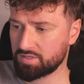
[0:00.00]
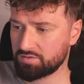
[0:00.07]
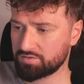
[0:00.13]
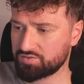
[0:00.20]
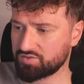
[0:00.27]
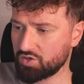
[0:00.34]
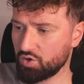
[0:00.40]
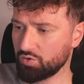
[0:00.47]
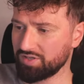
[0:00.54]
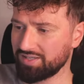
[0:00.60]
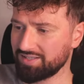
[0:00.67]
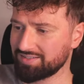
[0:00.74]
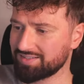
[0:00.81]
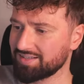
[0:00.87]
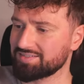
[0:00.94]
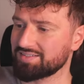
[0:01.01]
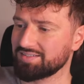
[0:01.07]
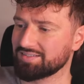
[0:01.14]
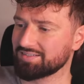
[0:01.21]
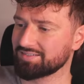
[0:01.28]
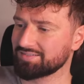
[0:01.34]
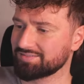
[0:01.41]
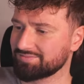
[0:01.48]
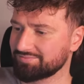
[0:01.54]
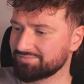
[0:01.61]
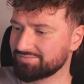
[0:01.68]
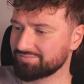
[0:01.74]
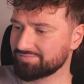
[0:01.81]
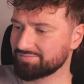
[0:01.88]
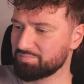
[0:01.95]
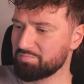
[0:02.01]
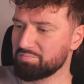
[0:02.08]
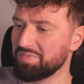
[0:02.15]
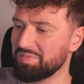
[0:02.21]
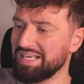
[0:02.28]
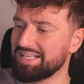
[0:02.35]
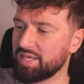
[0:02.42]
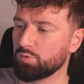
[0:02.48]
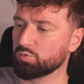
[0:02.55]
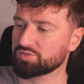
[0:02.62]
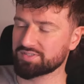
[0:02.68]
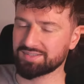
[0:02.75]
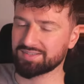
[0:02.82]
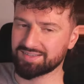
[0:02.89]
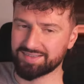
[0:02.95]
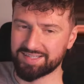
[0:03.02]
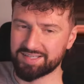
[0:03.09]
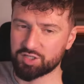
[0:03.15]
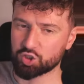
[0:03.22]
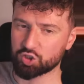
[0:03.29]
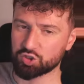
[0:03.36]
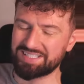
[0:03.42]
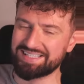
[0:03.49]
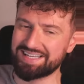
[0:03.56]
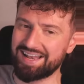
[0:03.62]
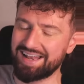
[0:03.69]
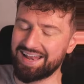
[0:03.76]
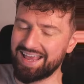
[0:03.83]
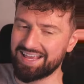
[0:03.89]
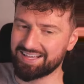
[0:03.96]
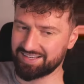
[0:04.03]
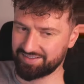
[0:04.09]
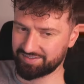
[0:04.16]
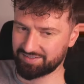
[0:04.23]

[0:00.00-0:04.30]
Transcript: So it doesn't mean he was literally naked.